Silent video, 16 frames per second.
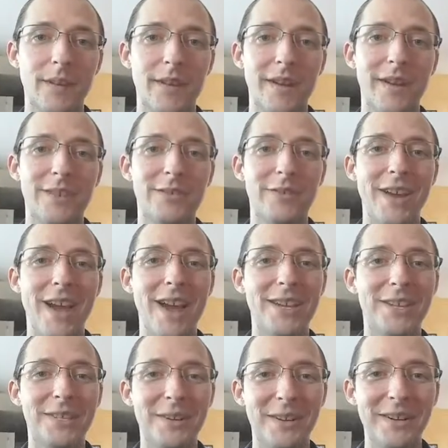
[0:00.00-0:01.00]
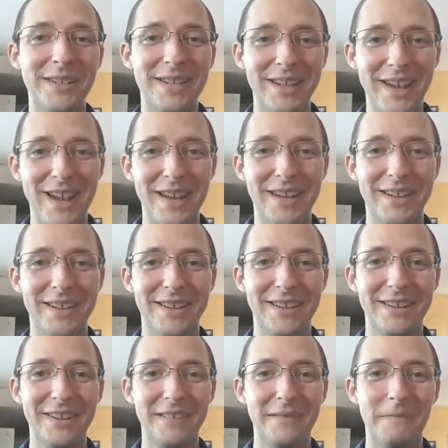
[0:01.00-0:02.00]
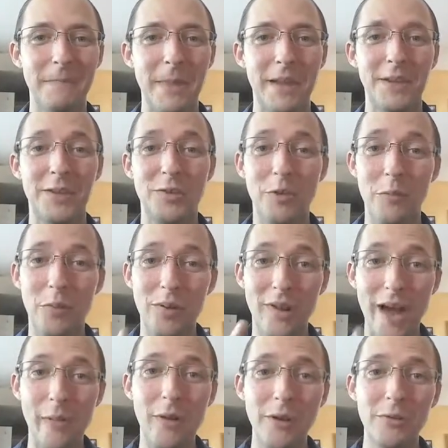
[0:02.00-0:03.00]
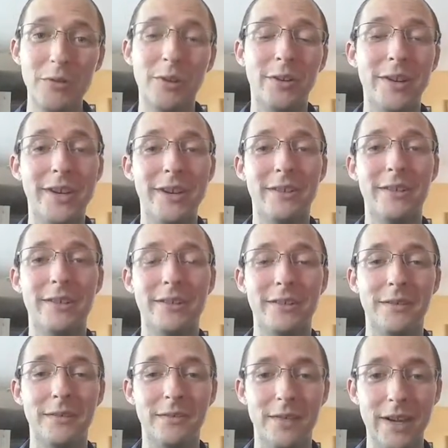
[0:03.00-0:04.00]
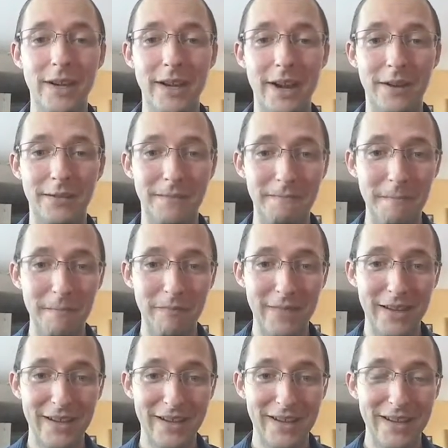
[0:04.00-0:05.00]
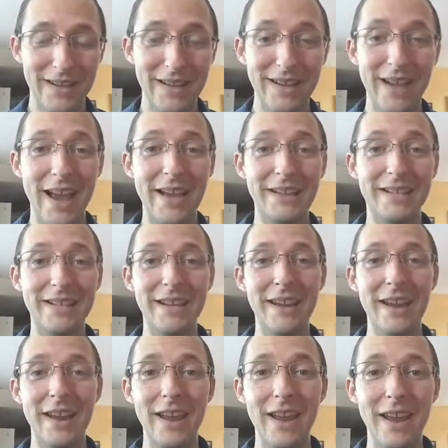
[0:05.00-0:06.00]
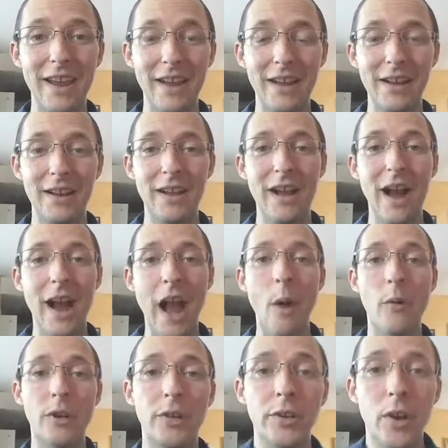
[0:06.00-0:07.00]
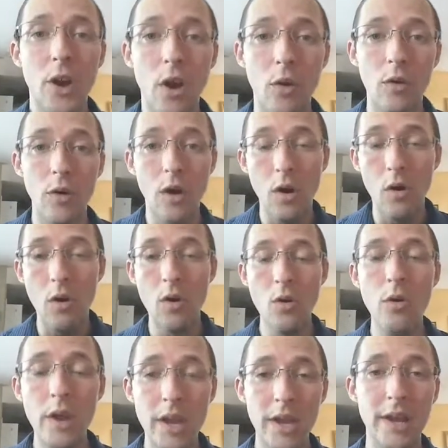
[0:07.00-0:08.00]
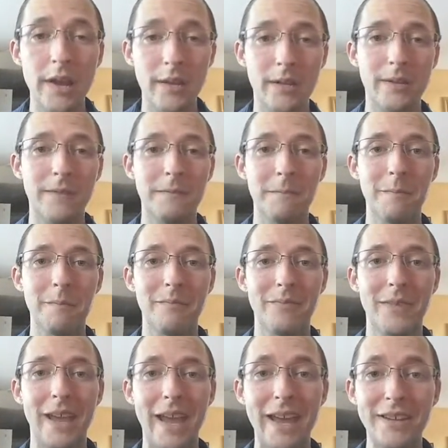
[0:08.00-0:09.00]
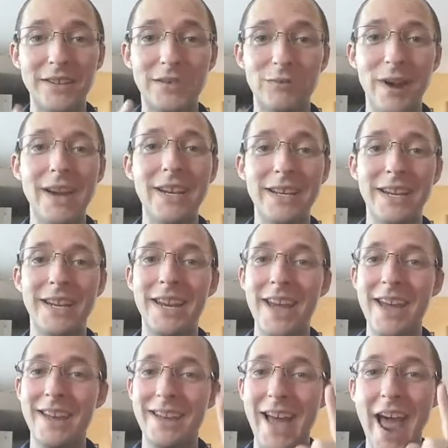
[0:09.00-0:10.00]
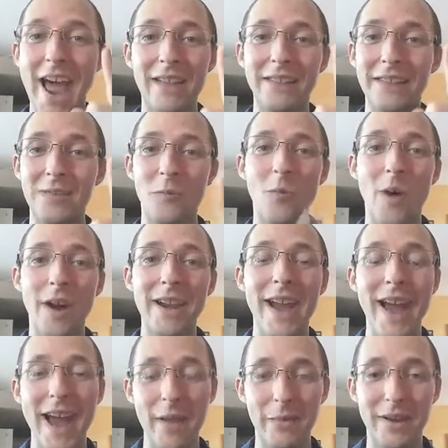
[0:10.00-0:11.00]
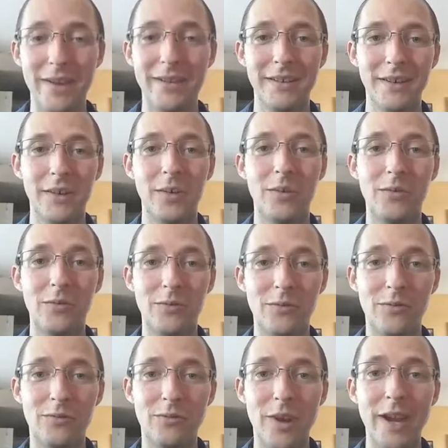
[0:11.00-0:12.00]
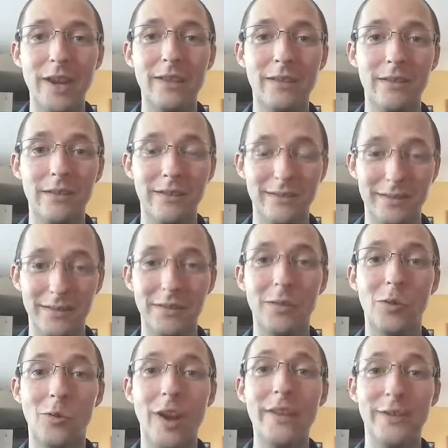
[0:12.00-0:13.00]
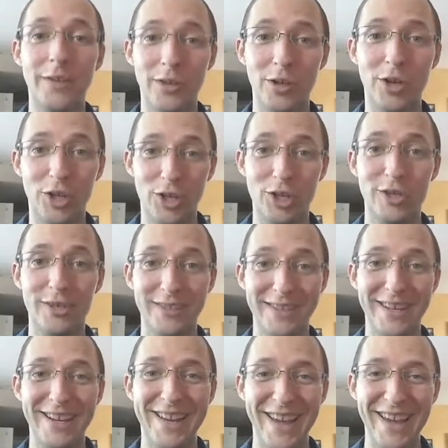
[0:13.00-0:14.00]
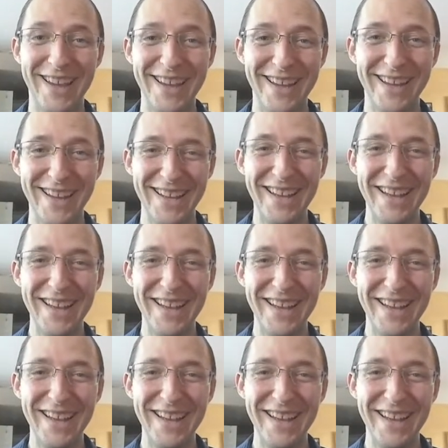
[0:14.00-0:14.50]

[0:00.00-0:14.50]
And so guys, start today to apply what you learned here right now. Guys, I want to know who here is ready to kick at least one habit right in the tush. Okay?